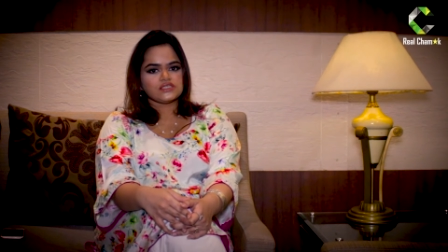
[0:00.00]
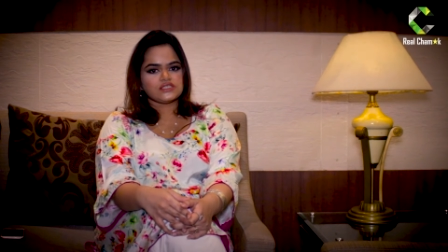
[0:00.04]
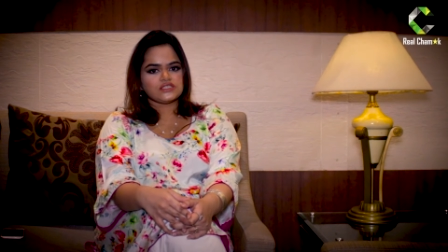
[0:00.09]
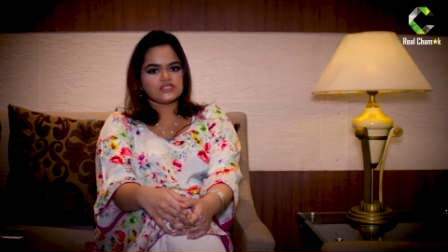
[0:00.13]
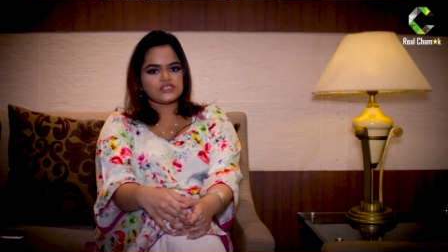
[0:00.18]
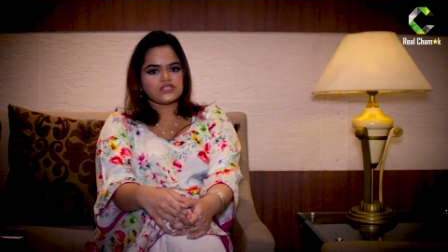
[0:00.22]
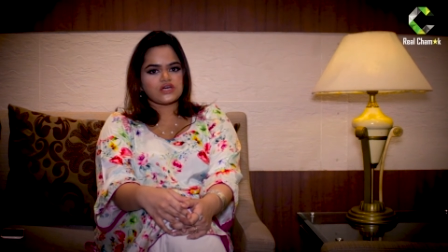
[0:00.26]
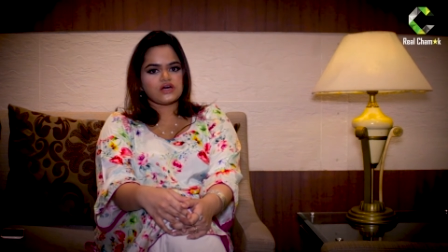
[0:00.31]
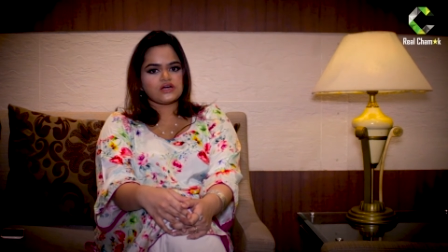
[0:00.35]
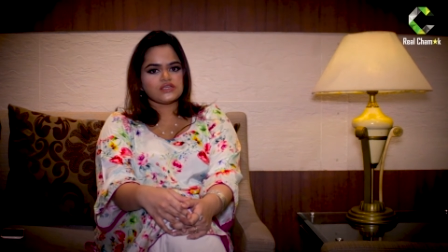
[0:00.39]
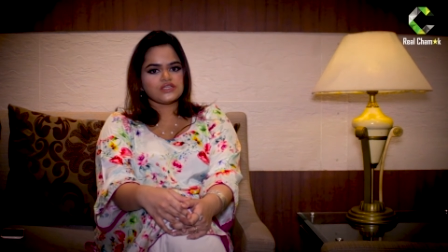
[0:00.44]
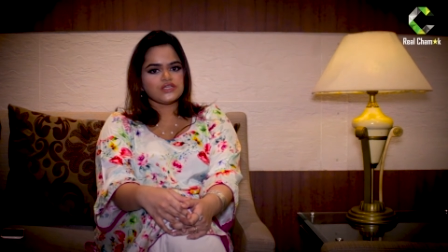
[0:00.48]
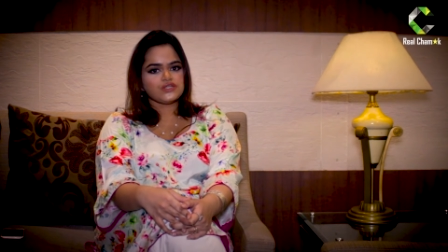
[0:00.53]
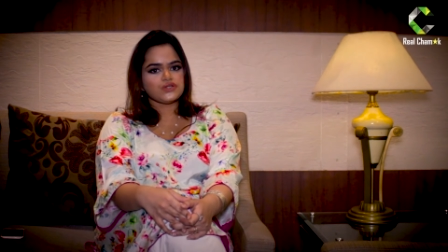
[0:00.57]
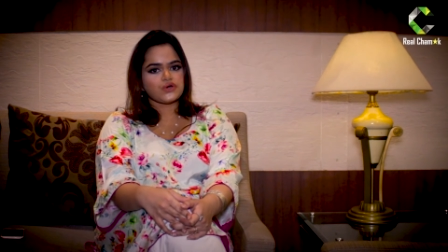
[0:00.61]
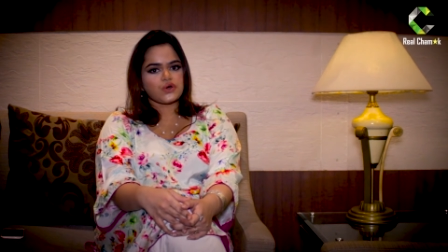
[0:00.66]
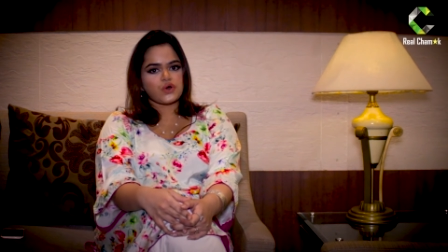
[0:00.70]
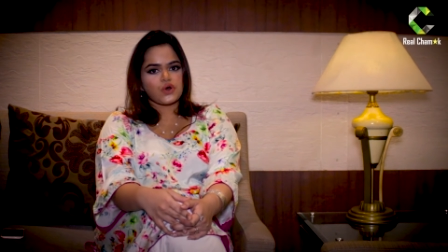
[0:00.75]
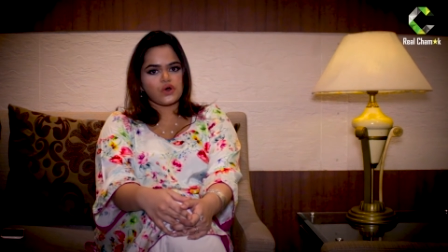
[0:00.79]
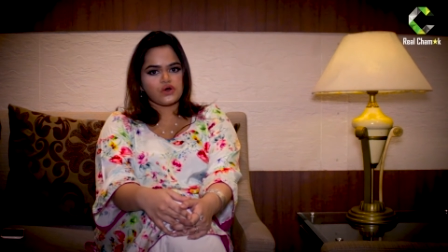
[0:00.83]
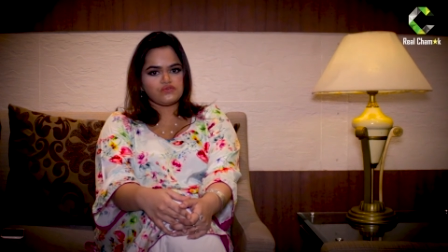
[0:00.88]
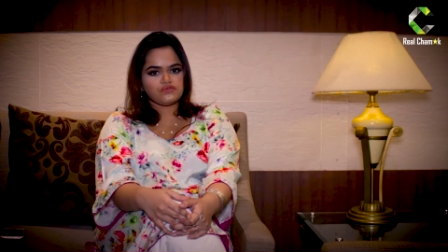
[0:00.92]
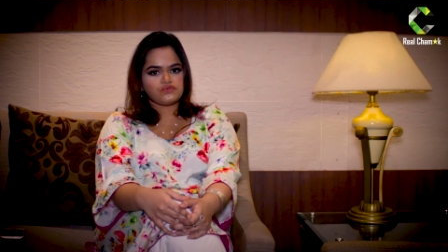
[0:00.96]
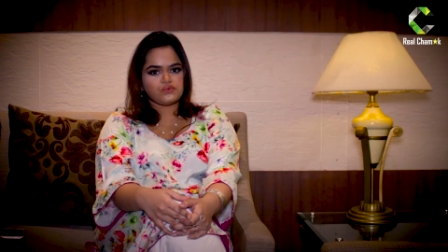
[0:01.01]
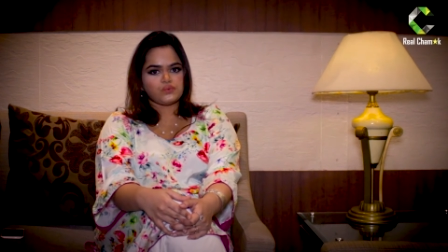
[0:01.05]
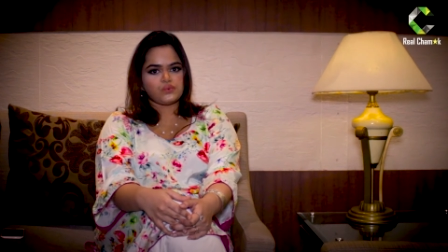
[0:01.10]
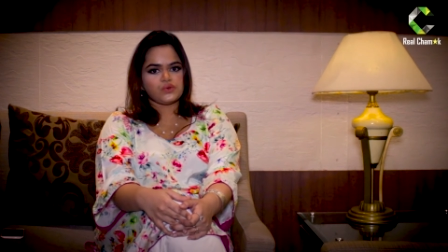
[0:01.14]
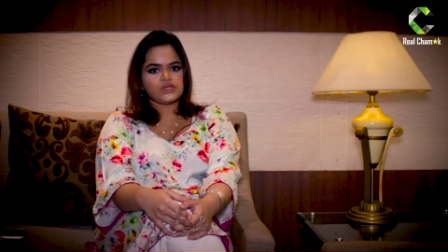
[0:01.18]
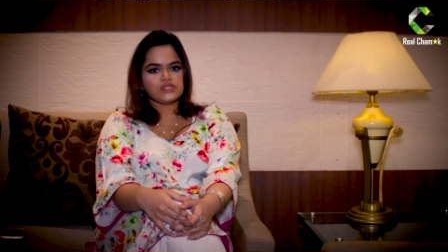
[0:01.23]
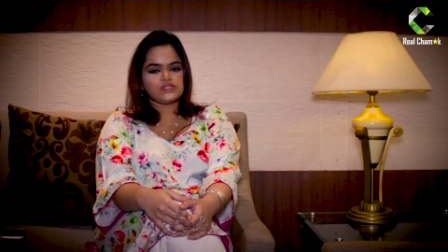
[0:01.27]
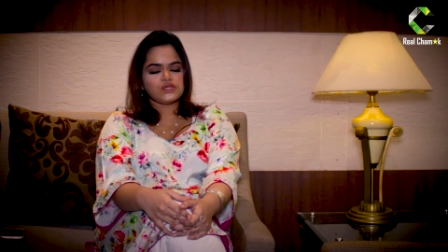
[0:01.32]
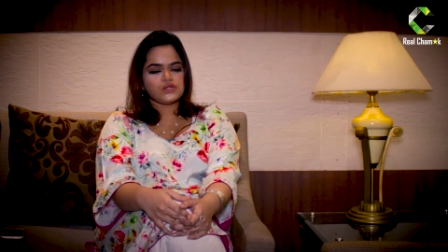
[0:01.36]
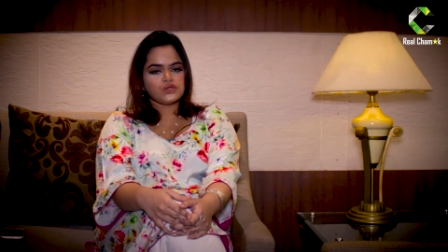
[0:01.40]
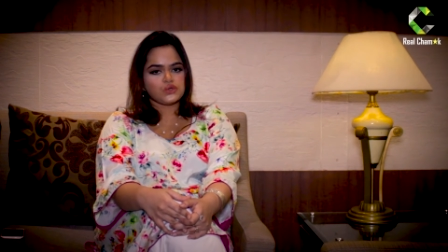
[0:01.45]
started off
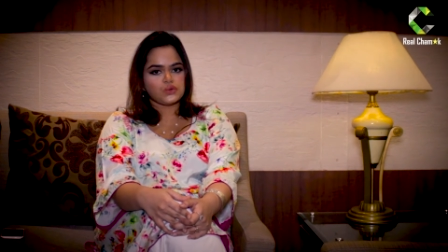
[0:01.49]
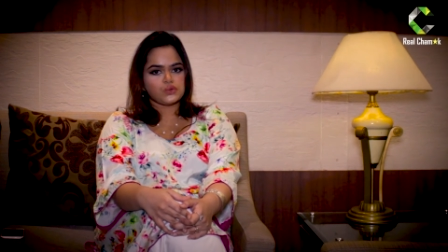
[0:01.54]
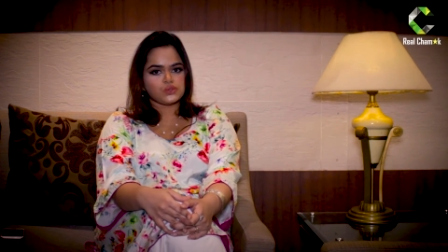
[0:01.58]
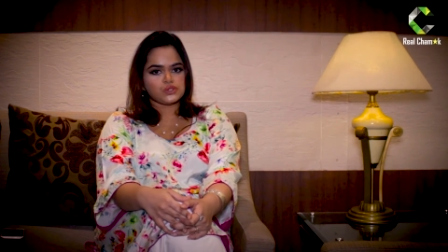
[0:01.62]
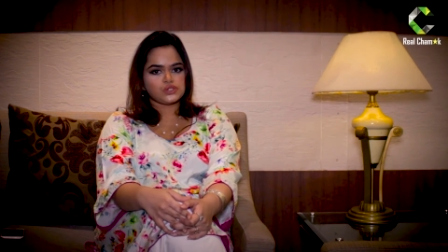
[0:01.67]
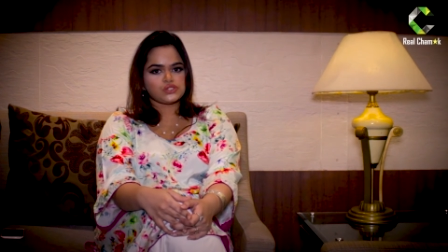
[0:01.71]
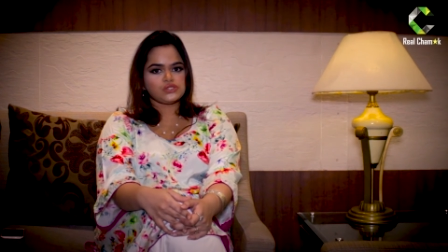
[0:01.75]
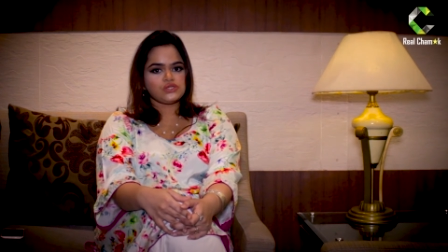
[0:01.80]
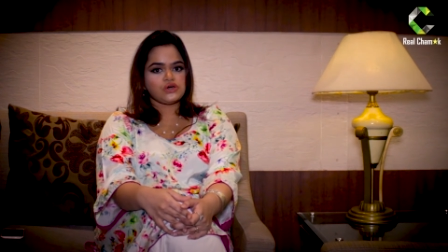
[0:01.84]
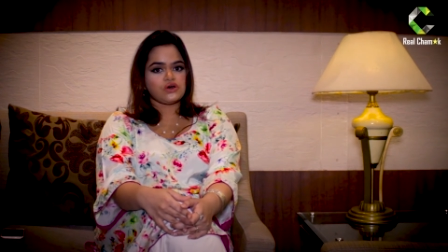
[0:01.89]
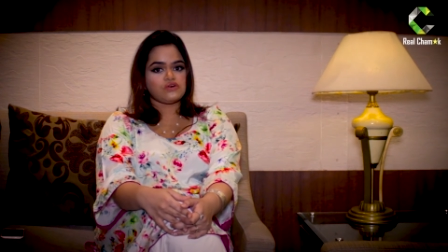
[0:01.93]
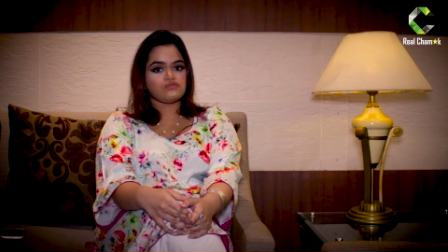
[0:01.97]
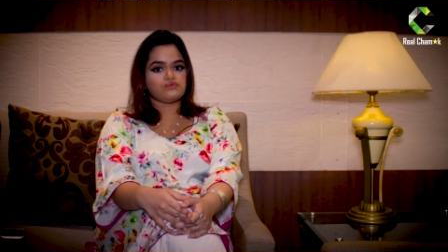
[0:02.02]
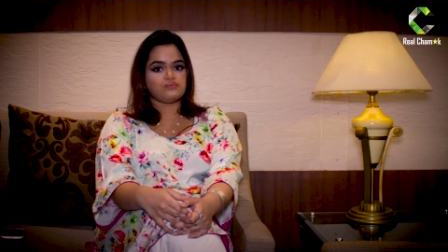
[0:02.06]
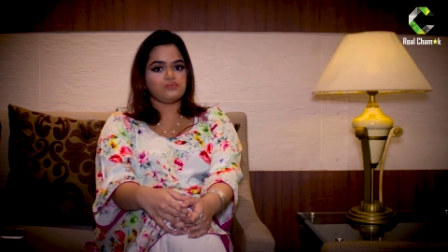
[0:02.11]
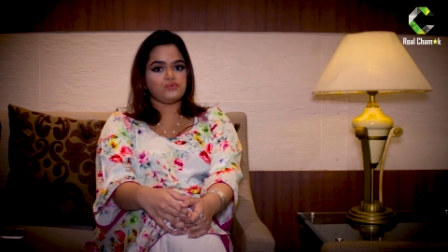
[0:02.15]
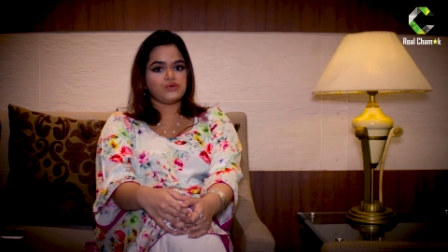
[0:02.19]
with the notion of